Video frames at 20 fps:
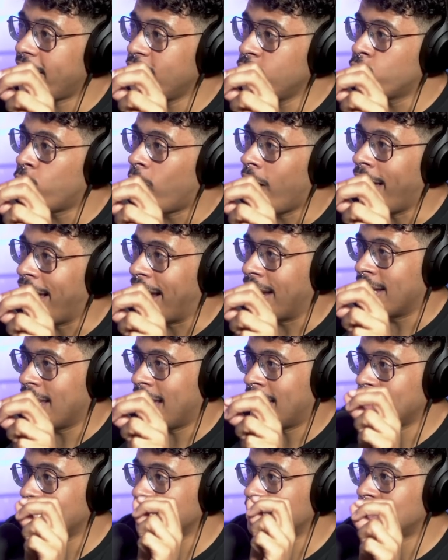and wine
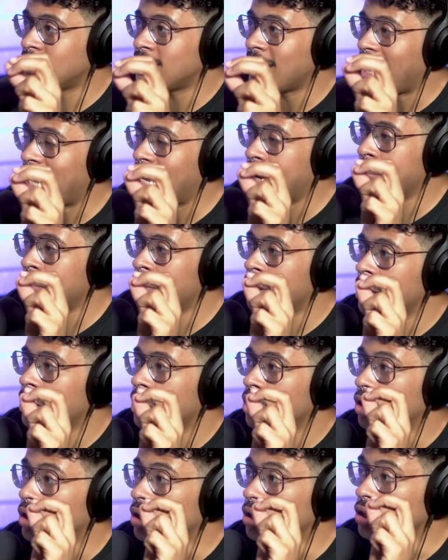at the same
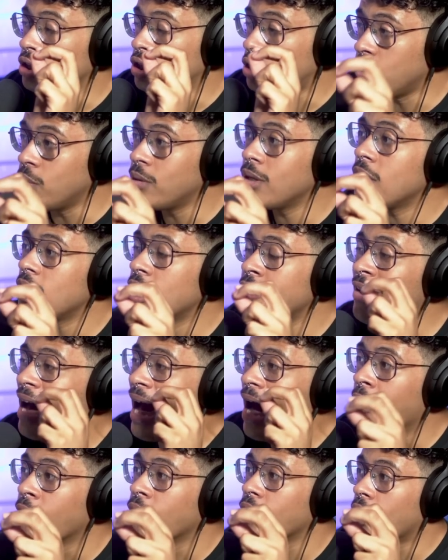unit of
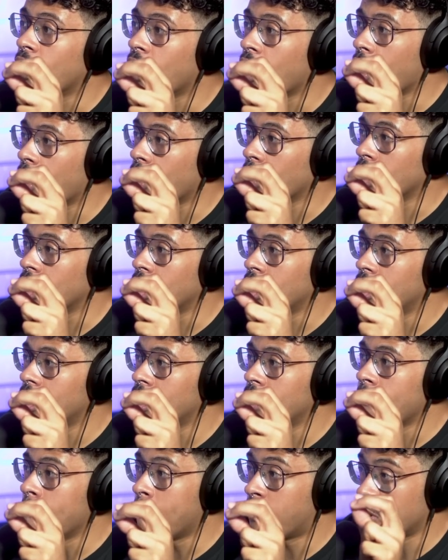alcohol
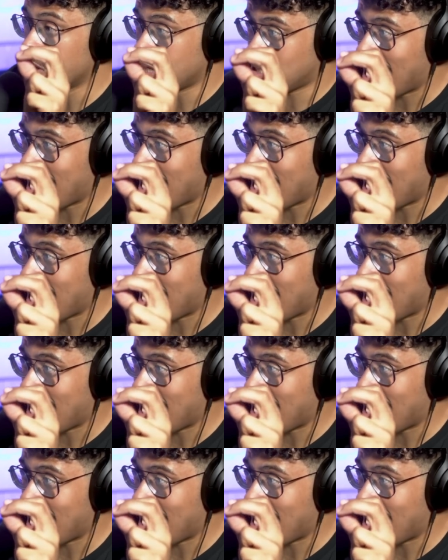per